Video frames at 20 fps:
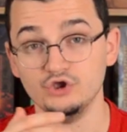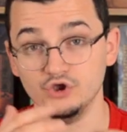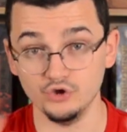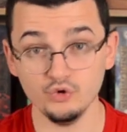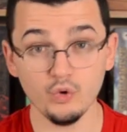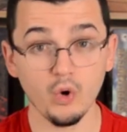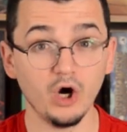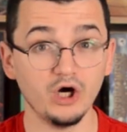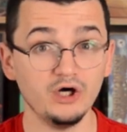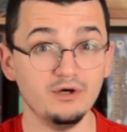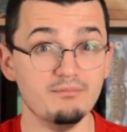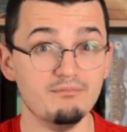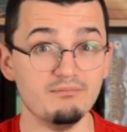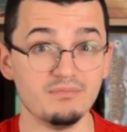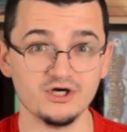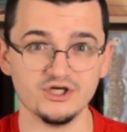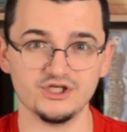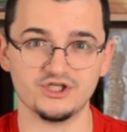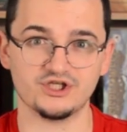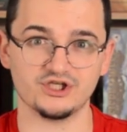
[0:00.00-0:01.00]
You are a
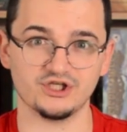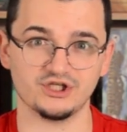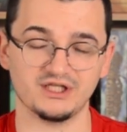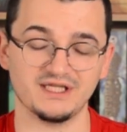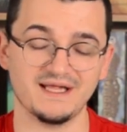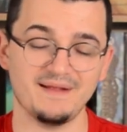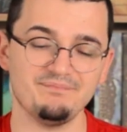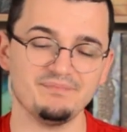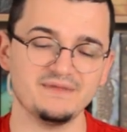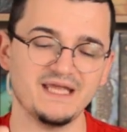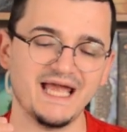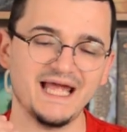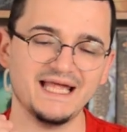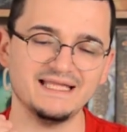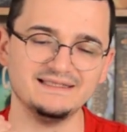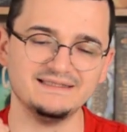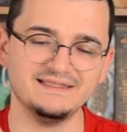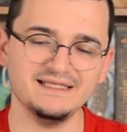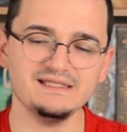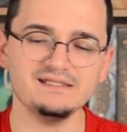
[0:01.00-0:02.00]
merchant,
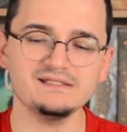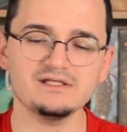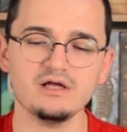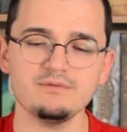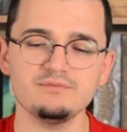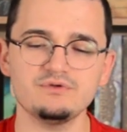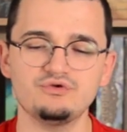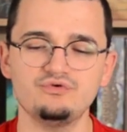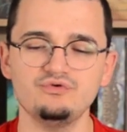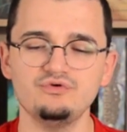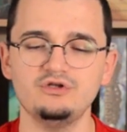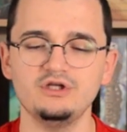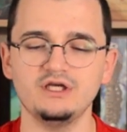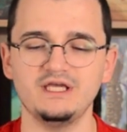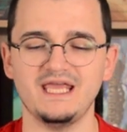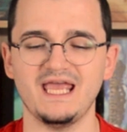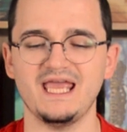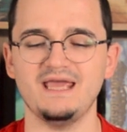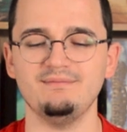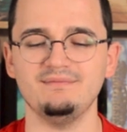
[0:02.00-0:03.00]
and this comes through the
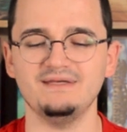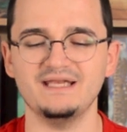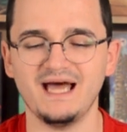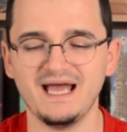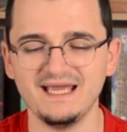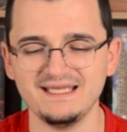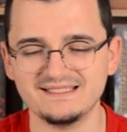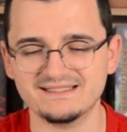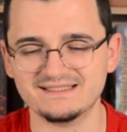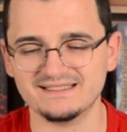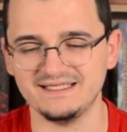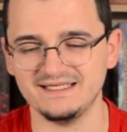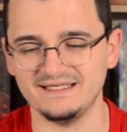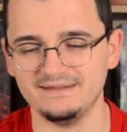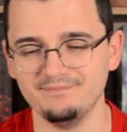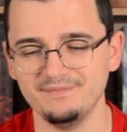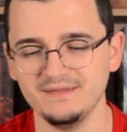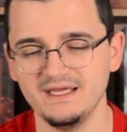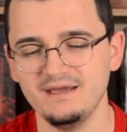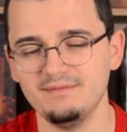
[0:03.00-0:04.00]
game
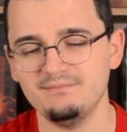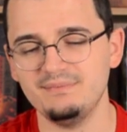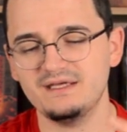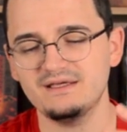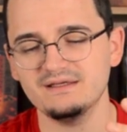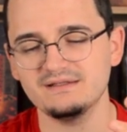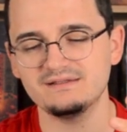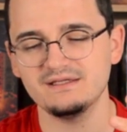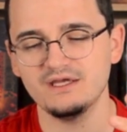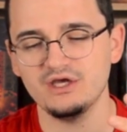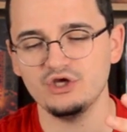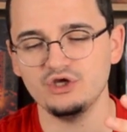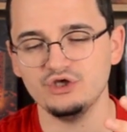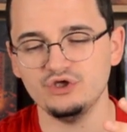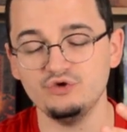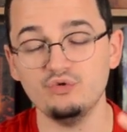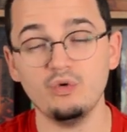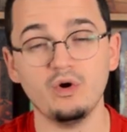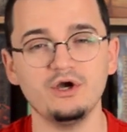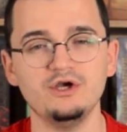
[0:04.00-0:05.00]
nicely because
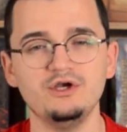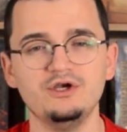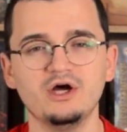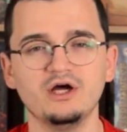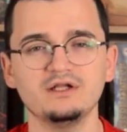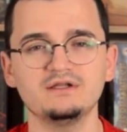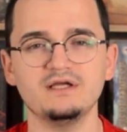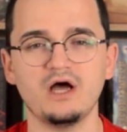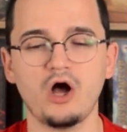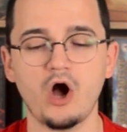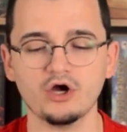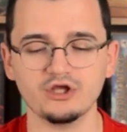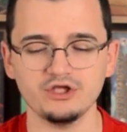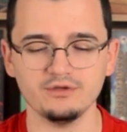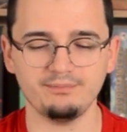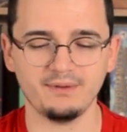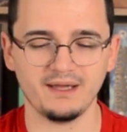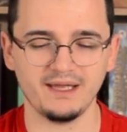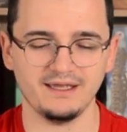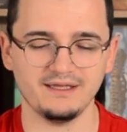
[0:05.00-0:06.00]
you are not
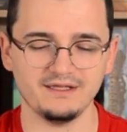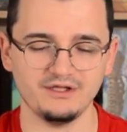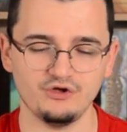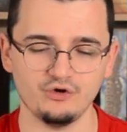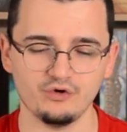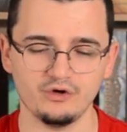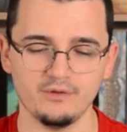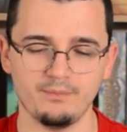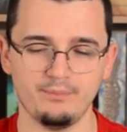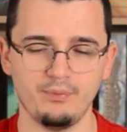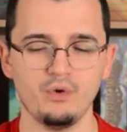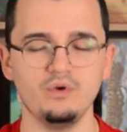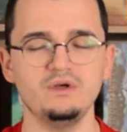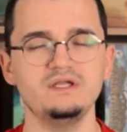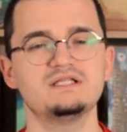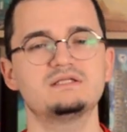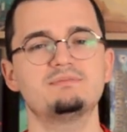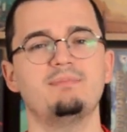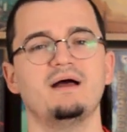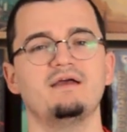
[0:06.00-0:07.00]
occupying your
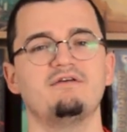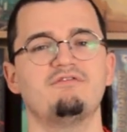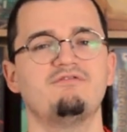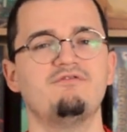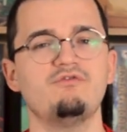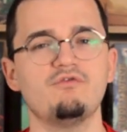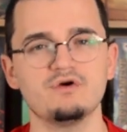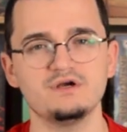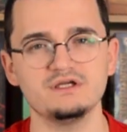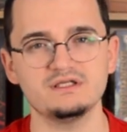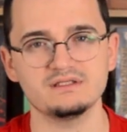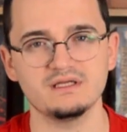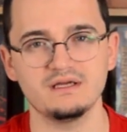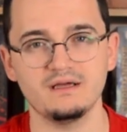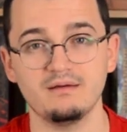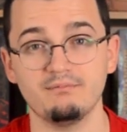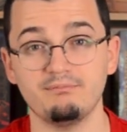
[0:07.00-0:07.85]
opponents by force,